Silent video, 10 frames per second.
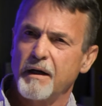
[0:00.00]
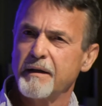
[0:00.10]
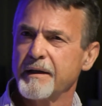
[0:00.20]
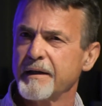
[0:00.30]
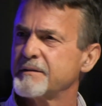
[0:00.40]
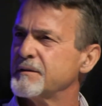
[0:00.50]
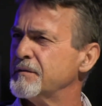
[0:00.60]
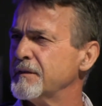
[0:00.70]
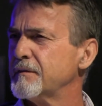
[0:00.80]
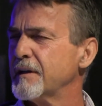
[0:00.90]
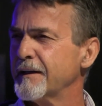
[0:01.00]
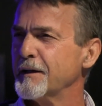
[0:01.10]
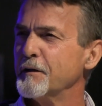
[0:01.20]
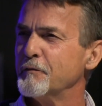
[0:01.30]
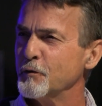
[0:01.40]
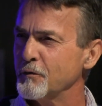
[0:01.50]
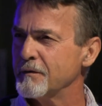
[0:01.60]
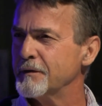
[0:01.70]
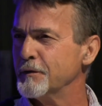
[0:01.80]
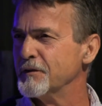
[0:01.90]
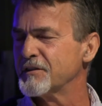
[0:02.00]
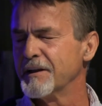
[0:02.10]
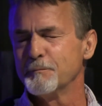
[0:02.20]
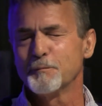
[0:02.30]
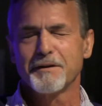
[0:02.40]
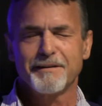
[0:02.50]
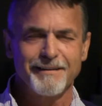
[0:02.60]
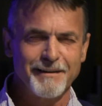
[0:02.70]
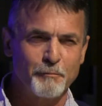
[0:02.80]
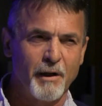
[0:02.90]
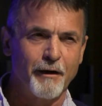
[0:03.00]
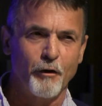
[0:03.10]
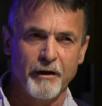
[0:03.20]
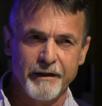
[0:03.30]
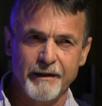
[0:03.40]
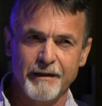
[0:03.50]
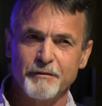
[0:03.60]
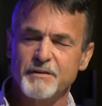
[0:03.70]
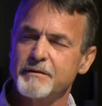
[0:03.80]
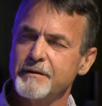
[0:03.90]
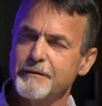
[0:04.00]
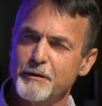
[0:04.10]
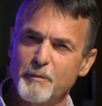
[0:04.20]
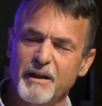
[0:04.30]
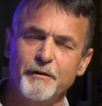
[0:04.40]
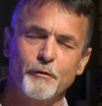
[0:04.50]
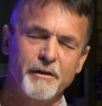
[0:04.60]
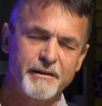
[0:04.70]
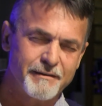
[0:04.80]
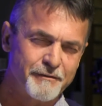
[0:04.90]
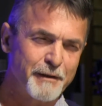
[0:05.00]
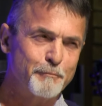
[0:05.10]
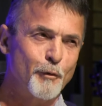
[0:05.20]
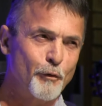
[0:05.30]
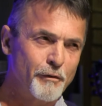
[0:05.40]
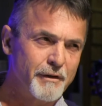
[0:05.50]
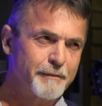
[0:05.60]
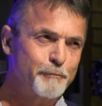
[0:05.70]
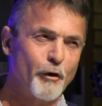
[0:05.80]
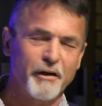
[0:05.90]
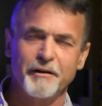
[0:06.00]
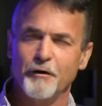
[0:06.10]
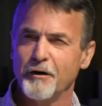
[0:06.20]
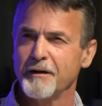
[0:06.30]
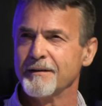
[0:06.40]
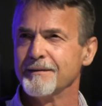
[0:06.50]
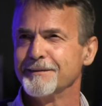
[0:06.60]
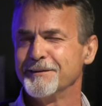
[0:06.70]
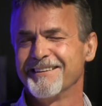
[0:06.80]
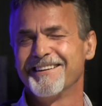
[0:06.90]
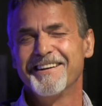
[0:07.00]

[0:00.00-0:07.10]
guy that gets to 50, I don't know if you'll do the same, but you know, you buy a Harley Davidson, you're going to make noise, you drink more, you party harder.